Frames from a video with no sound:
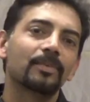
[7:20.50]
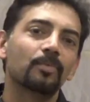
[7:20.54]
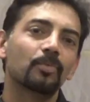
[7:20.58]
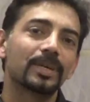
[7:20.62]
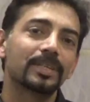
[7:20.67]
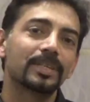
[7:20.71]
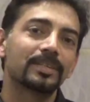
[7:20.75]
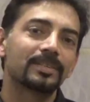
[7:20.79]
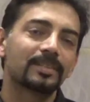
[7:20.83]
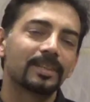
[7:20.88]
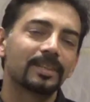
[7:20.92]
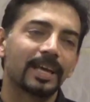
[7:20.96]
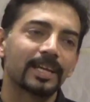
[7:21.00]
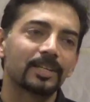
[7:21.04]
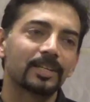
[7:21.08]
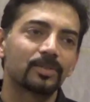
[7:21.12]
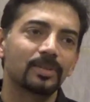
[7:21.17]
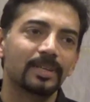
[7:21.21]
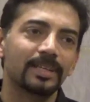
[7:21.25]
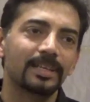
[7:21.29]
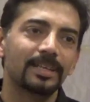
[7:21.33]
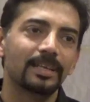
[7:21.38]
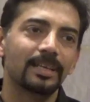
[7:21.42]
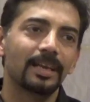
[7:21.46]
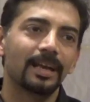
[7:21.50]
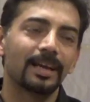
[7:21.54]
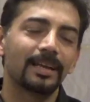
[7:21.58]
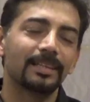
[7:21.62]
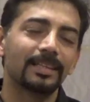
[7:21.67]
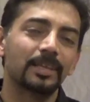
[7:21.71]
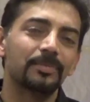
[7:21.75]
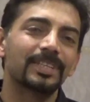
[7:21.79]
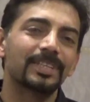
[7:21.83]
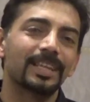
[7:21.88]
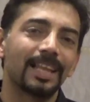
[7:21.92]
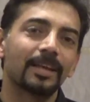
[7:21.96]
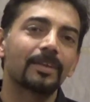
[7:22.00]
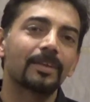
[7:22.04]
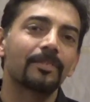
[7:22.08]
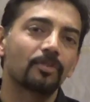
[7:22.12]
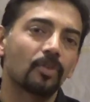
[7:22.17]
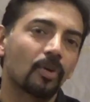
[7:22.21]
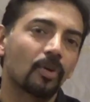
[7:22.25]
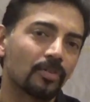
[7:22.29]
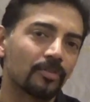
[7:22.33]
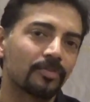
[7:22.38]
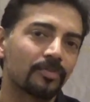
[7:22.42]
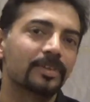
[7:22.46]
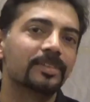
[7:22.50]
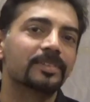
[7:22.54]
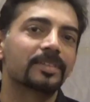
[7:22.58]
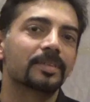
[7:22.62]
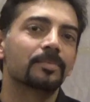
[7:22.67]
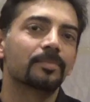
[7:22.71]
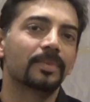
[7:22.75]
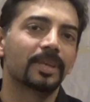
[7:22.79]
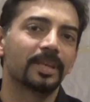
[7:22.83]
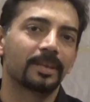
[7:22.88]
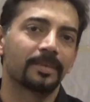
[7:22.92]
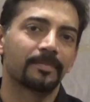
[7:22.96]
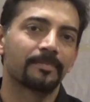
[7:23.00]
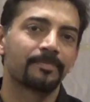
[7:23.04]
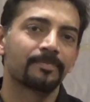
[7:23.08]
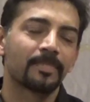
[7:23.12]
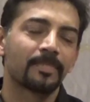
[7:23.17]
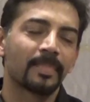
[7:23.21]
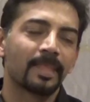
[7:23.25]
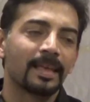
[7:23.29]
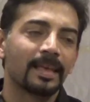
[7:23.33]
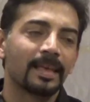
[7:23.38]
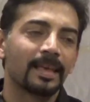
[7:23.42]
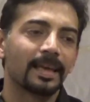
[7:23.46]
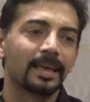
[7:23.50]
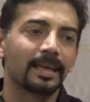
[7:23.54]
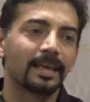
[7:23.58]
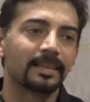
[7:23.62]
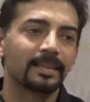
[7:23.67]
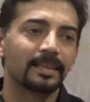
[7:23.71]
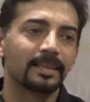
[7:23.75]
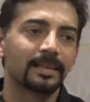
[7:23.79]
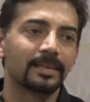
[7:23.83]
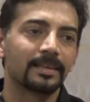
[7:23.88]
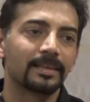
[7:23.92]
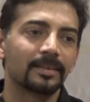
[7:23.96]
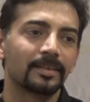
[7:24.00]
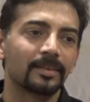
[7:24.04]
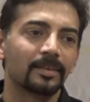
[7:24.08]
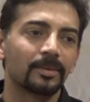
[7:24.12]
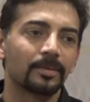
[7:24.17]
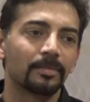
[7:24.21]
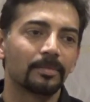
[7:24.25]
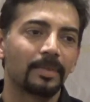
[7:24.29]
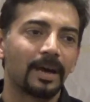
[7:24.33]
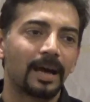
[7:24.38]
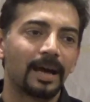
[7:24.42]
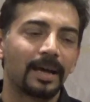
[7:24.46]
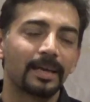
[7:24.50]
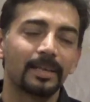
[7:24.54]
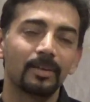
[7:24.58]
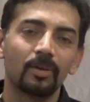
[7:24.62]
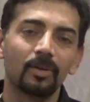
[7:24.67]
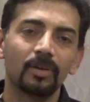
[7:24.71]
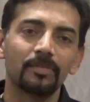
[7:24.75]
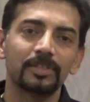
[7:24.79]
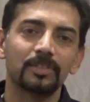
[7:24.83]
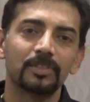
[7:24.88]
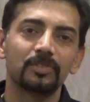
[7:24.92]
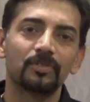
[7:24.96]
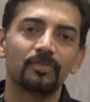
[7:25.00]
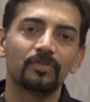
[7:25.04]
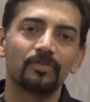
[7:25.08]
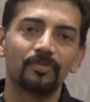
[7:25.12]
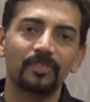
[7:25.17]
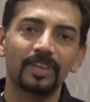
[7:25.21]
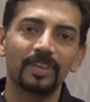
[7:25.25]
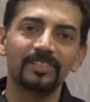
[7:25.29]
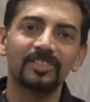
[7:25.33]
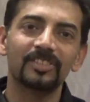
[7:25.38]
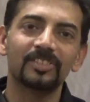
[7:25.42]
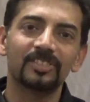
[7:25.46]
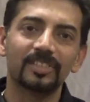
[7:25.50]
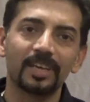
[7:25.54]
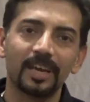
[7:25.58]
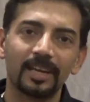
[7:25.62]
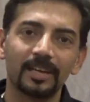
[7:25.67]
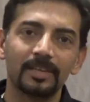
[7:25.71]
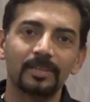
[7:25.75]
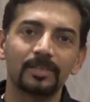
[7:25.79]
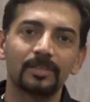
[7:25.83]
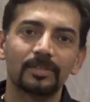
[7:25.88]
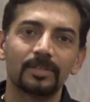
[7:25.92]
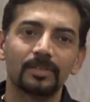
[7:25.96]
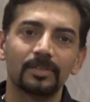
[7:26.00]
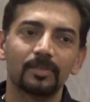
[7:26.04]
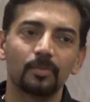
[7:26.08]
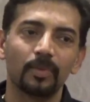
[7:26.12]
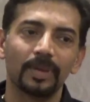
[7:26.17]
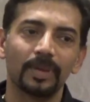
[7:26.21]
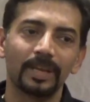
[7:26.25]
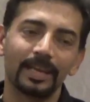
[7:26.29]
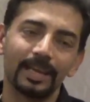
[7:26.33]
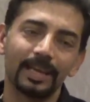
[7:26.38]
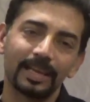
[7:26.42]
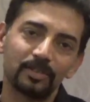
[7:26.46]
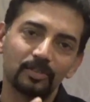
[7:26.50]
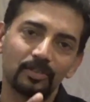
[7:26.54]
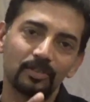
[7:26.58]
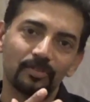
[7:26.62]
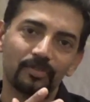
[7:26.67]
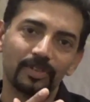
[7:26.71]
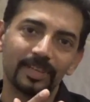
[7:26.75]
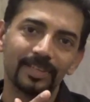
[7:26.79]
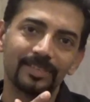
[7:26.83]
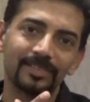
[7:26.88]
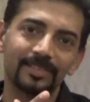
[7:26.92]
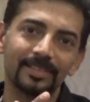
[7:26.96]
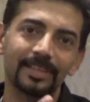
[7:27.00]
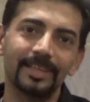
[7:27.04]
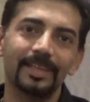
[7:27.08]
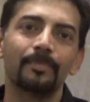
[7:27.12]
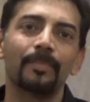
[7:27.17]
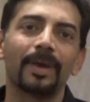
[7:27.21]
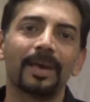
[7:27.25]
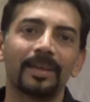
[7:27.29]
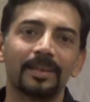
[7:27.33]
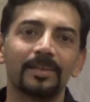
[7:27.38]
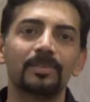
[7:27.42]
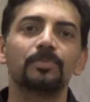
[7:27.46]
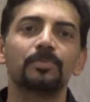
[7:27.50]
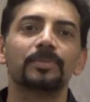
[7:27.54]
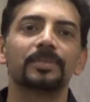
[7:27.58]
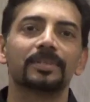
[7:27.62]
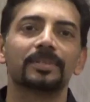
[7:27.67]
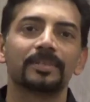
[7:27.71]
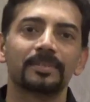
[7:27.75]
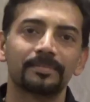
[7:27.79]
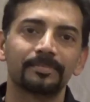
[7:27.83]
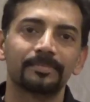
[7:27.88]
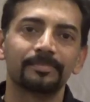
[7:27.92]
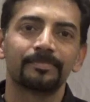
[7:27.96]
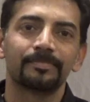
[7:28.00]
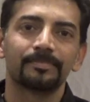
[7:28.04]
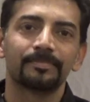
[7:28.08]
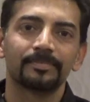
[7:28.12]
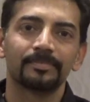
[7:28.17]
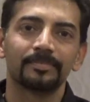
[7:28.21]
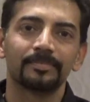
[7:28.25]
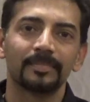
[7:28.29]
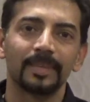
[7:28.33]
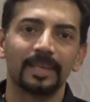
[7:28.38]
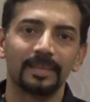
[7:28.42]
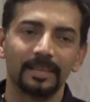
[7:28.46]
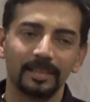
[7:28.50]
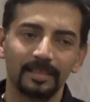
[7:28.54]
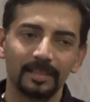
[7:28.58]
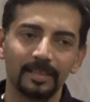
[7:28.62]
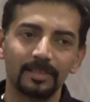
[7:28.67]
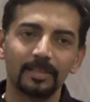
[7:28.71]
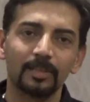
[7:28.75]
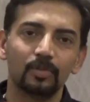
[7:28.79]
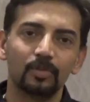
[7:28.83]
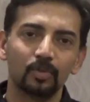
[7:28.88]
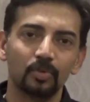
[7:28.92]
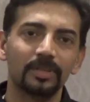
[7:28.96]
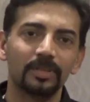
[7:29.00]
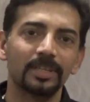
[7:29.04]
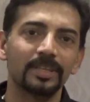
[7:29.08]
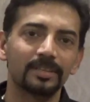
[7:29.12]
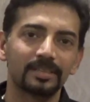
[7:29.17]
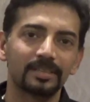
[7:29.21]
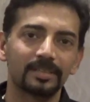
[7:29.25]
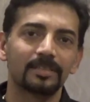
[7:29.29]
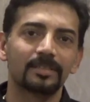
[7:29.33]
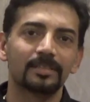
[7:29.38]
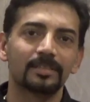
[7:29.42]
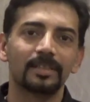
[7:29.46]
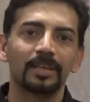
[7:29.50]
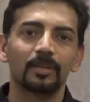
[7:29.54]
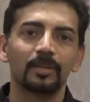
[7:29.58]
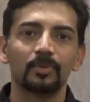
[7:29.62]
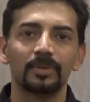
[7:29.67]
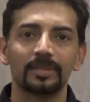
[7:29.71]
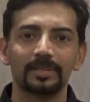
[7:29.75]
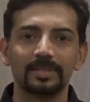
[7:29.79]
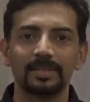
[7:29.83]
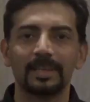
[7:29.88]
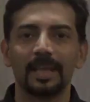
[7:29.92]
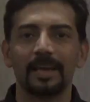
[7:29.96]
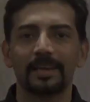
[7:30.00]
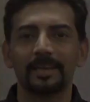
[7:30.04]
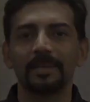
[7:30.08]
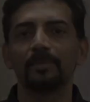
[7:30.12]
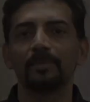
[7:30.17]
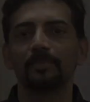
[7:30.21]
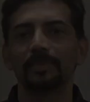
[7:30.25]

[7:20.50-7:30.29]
was a lack of confidence in me. And then, I always face this challenge when I actually face senior management. I think these are two things that was lacking